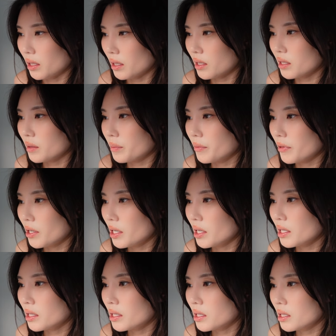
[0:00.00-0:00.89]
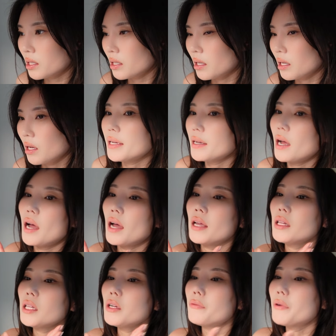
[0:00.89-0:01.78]
Express. I
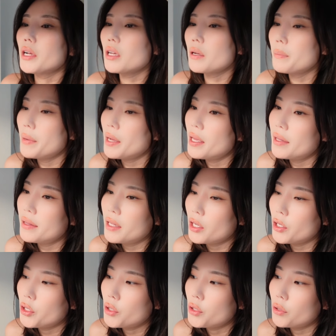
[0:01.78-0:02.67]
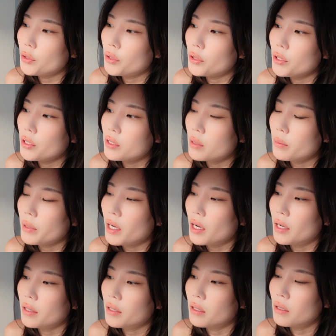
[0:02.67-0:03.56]
highly recommend that you include some
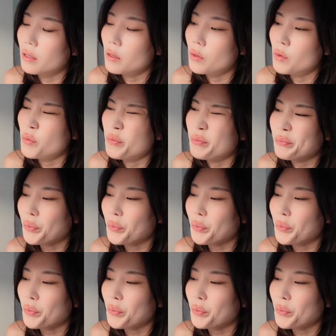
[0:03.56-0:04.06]
kind of